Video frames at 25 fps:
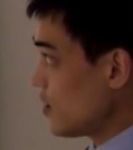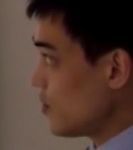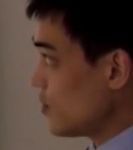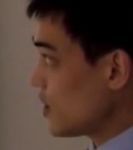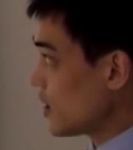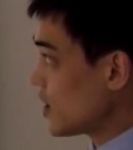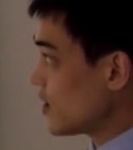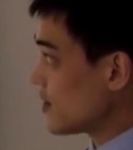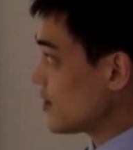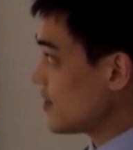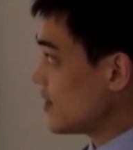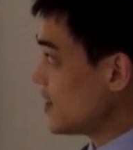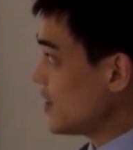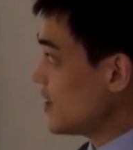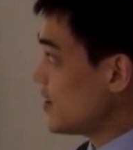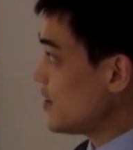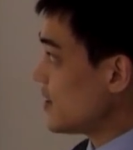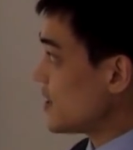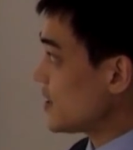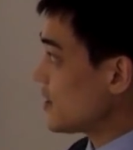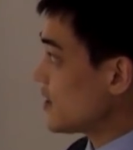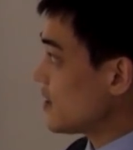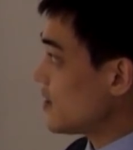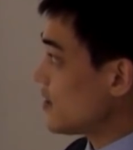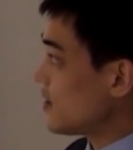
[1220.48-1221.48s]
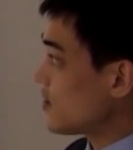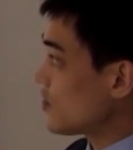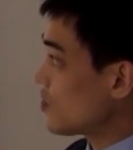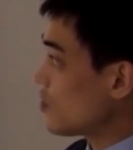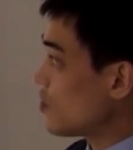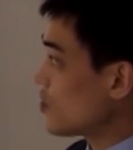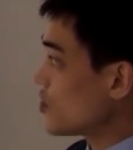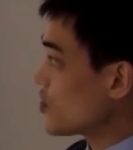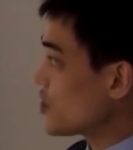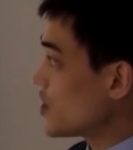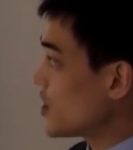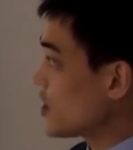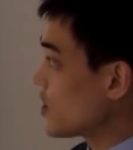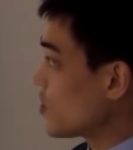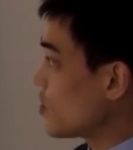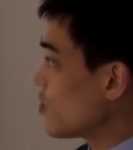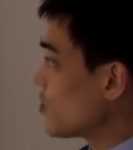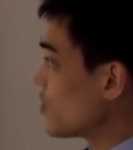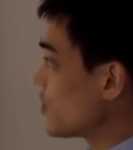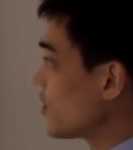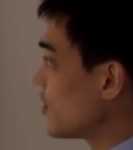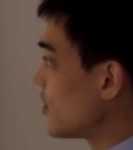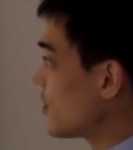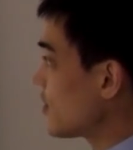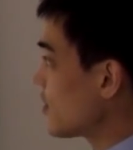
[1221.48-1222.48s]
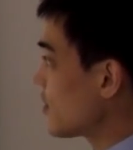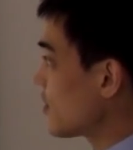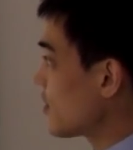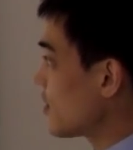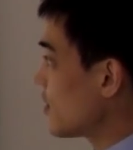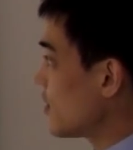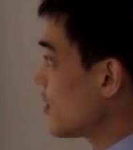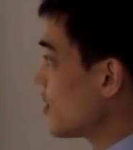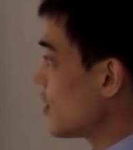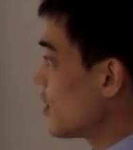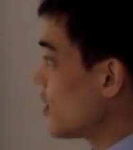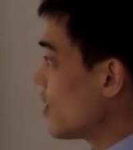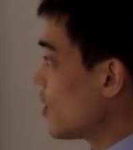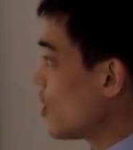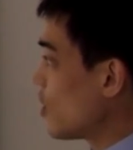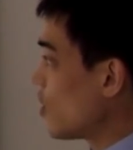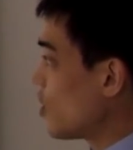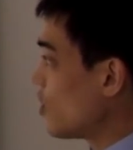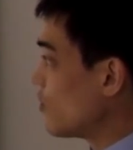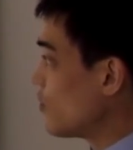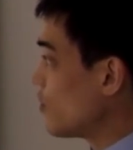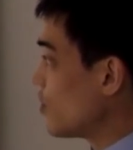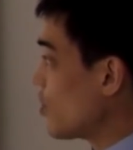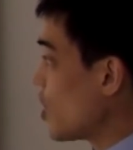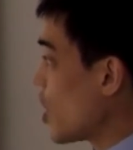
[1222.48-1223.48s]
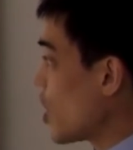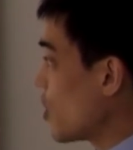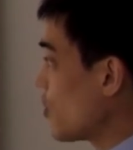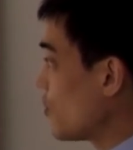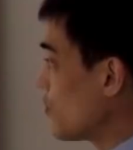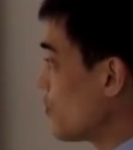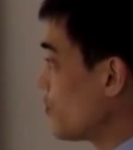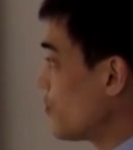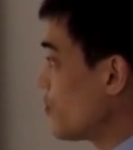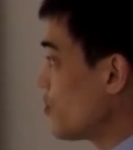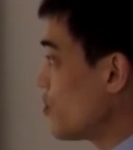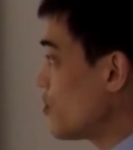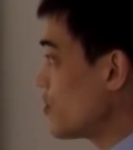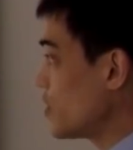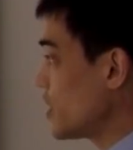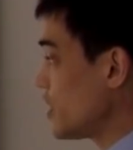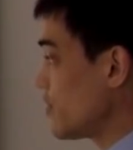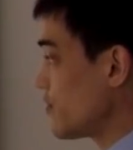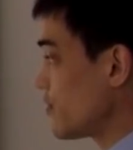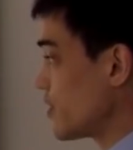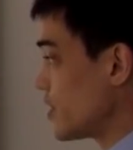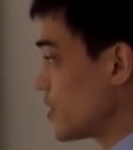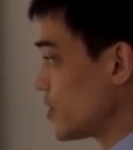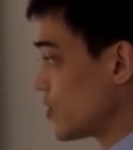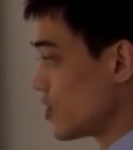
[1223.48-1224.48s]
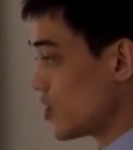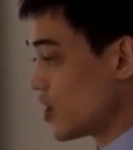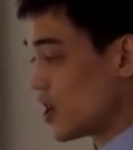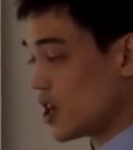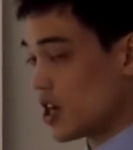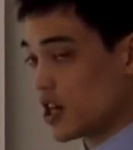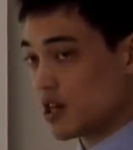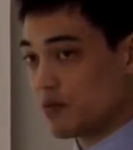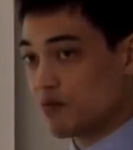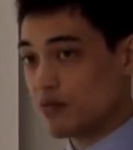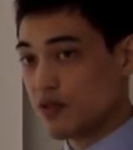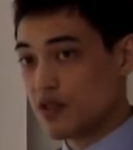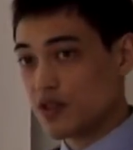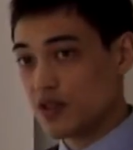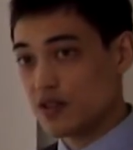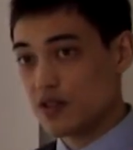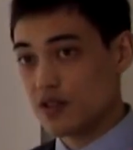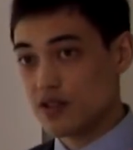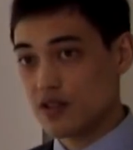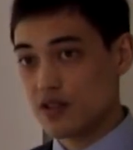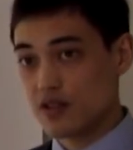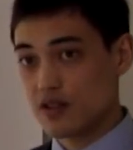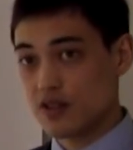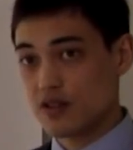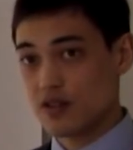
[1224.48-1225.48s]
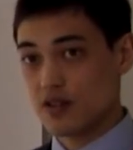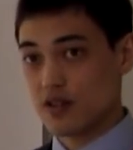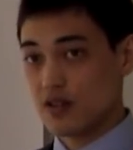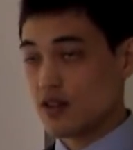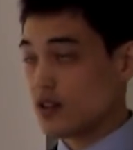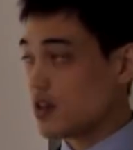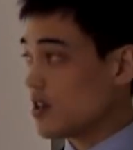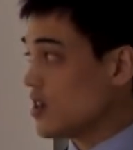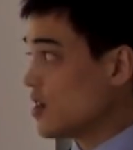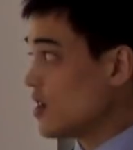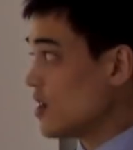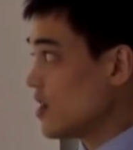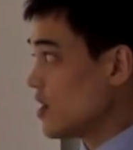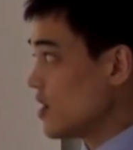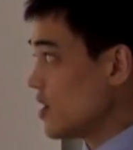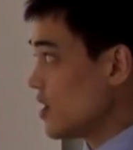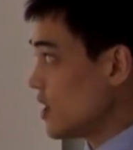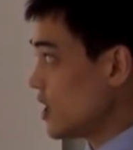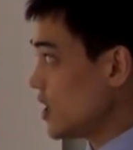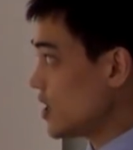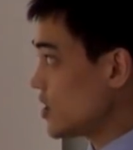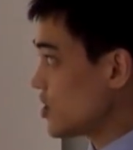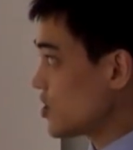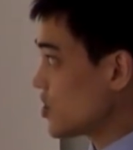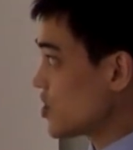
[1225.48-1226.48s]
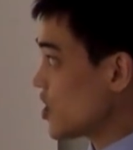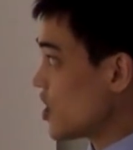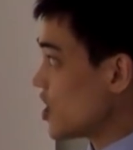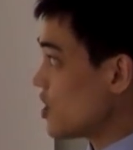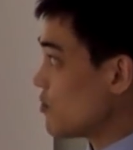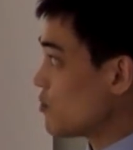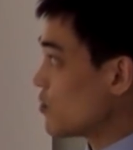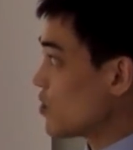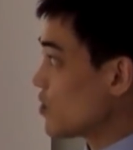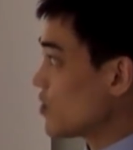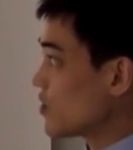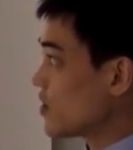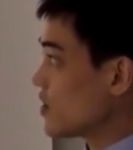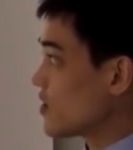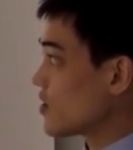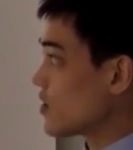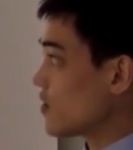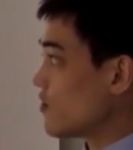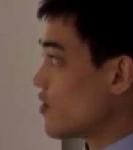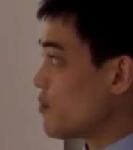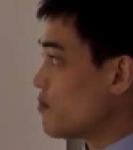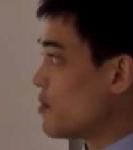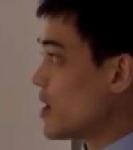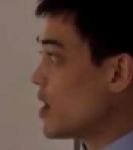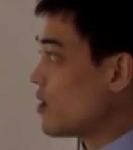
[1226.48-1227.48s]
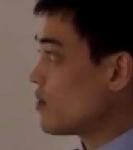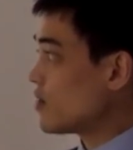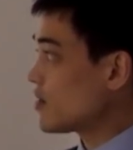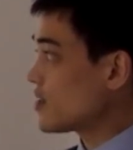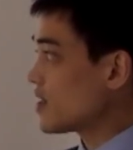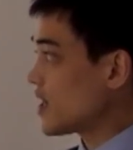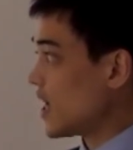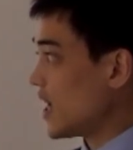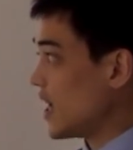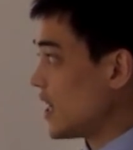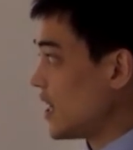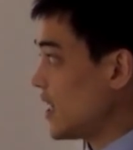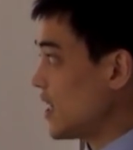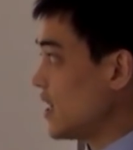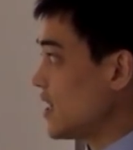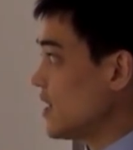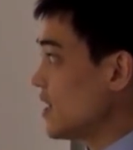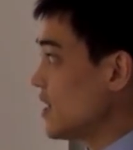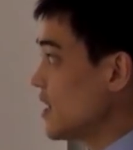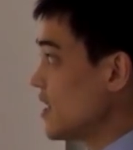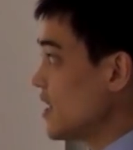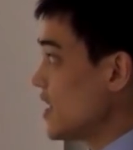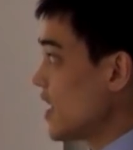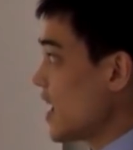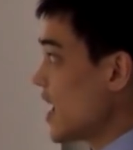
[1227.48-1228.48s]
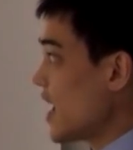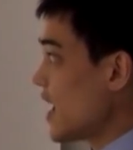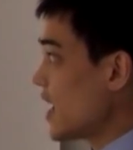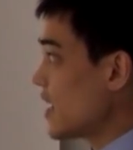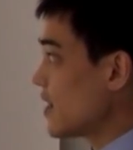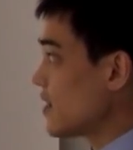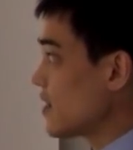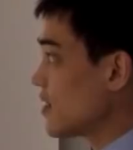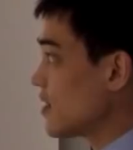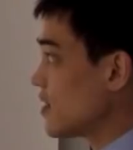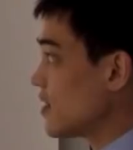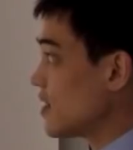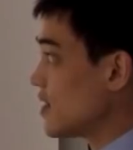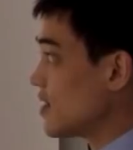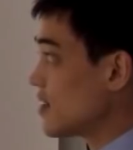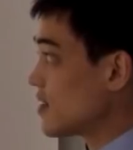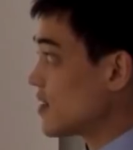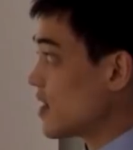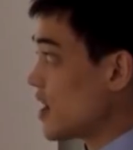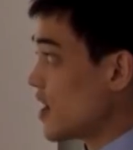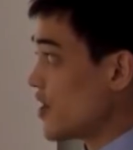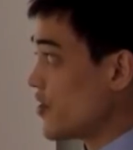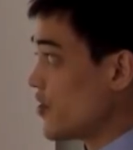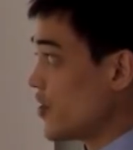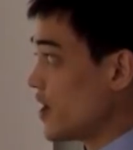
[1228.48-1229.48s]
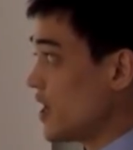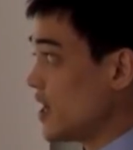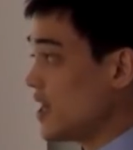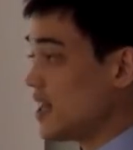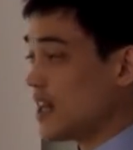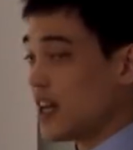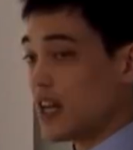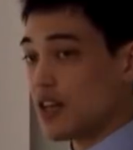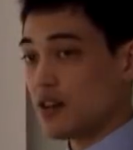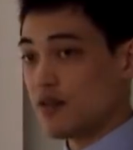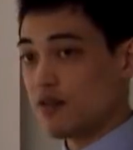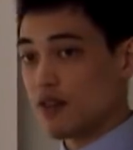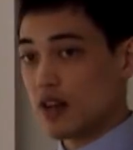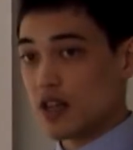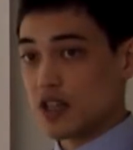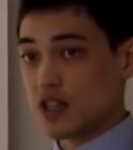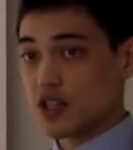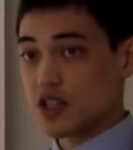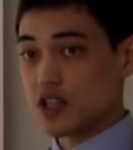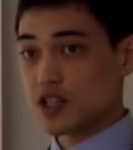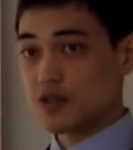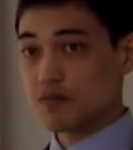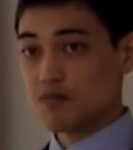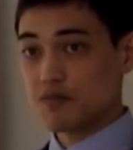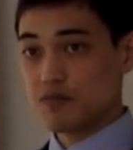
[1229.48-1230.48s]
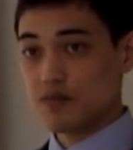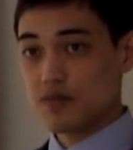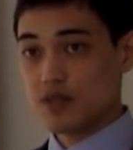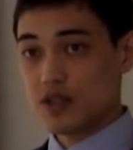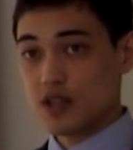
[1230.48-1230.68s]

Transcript: We can see that the distortion consists of 4 different terms. Each term consists of a power scaling and this array gain function.